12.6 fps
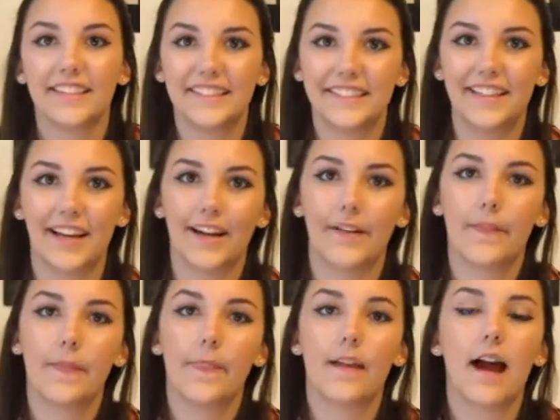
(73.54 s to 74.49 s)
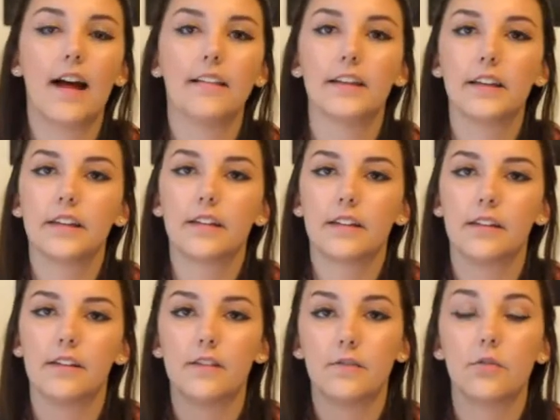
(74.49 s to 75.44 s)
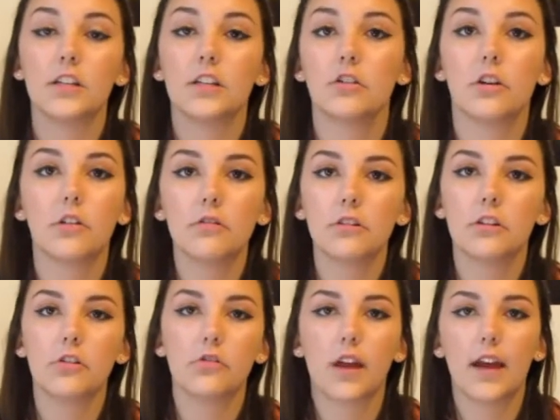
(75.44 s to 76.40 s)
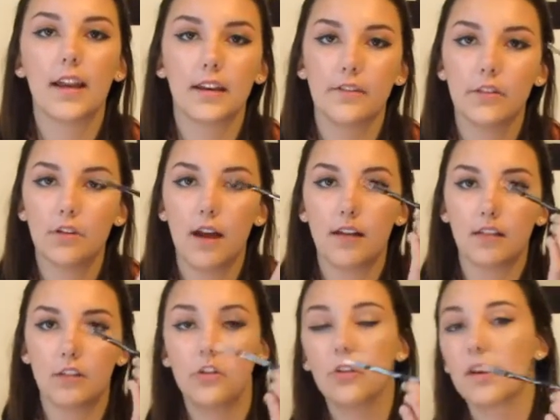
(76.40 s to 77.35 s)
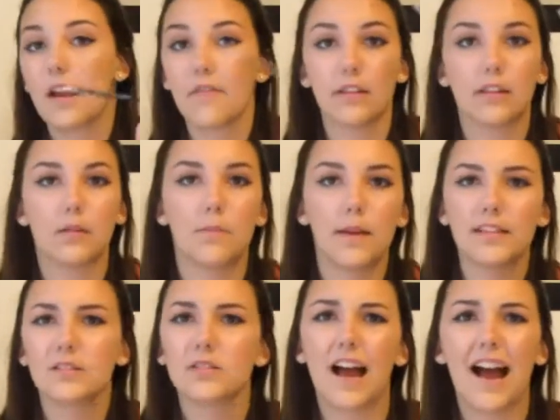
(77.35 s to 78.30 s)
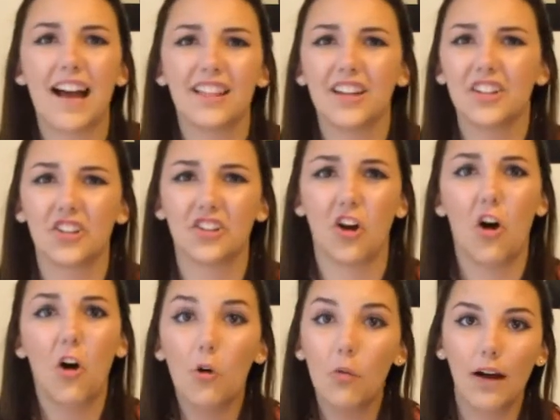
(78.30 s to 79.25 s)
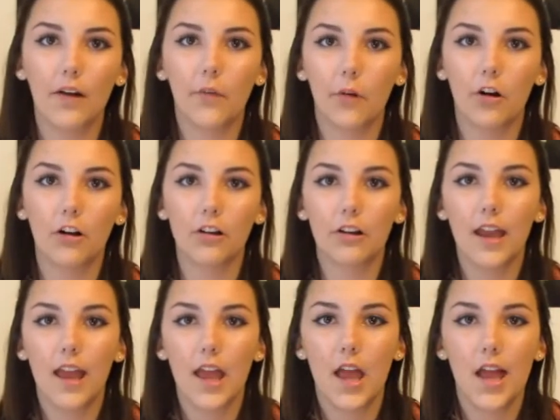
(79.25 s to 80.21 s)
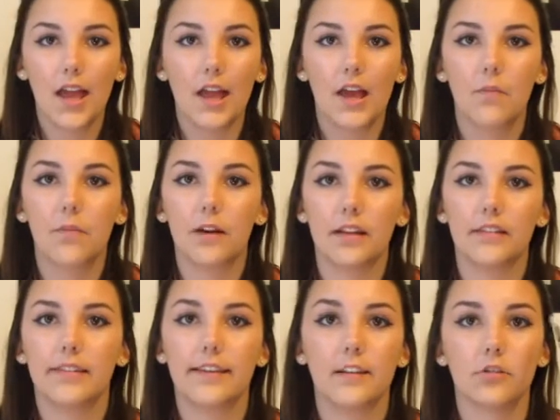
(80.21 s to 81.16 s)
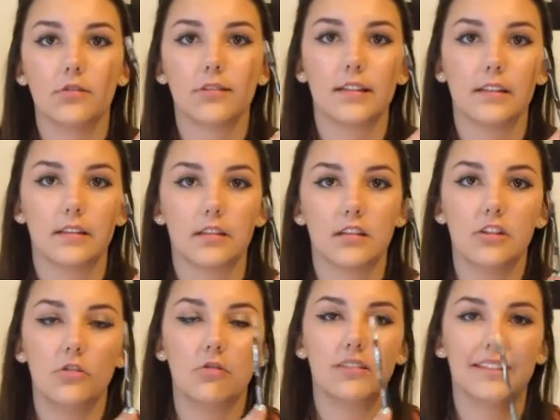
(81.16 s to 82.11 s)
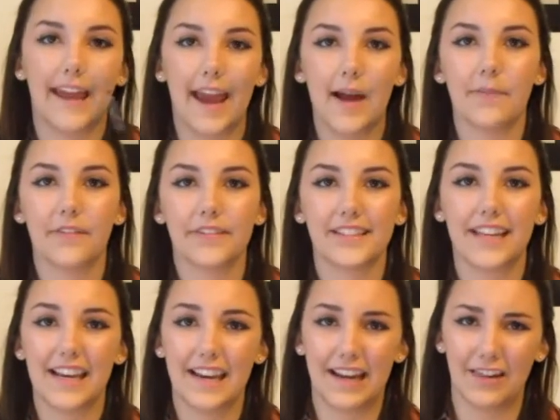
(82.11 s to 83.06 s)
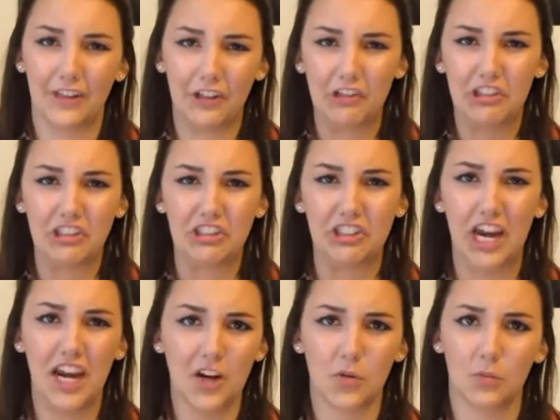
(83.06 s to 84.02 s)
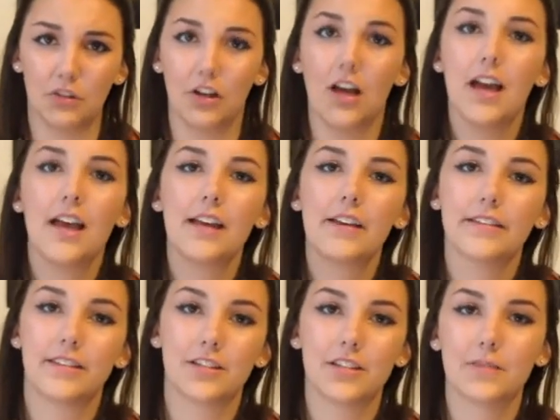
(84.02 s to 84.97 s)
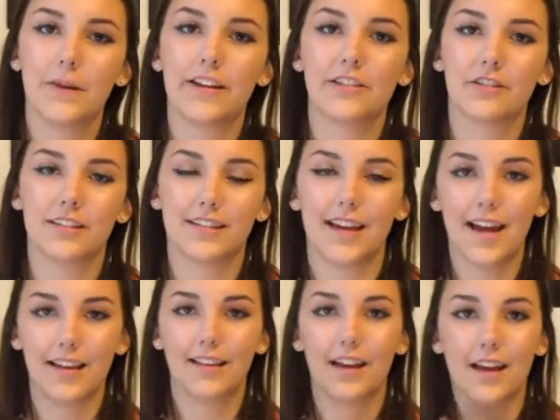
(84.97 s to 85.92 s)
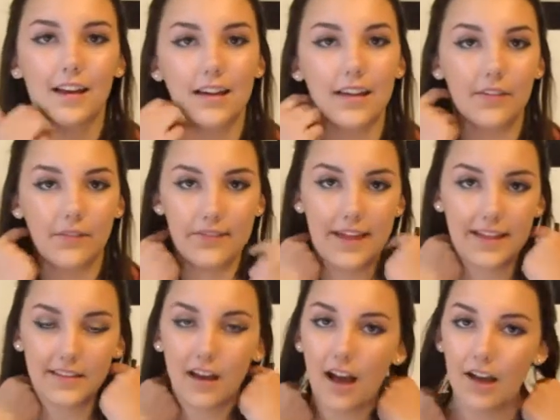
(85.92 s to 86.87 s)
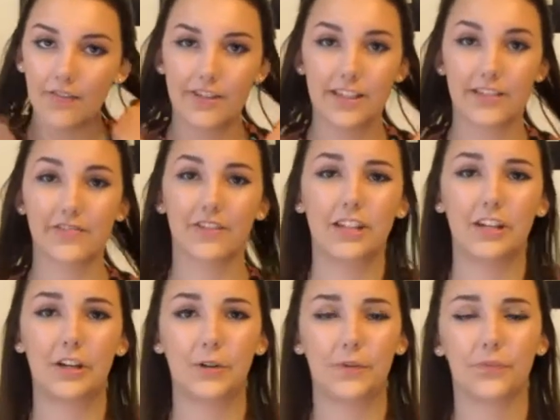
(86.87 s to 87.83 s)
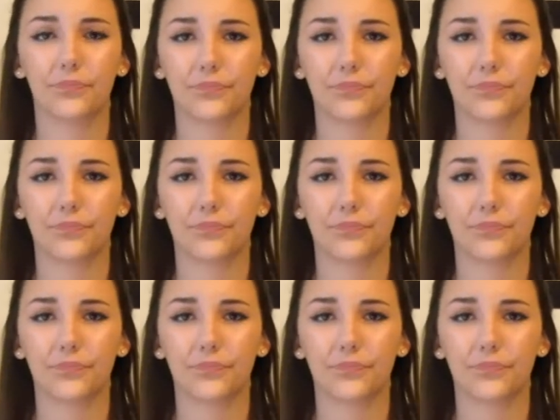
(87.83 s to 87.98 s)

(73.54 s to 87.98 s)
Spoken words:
yeah, I like when you don't do that. If you can have like the best eyeliner in the whole wide world, but then you'll see this huge gap of skin and it looks terrible. So just make sure to tightline if that's obvious for you,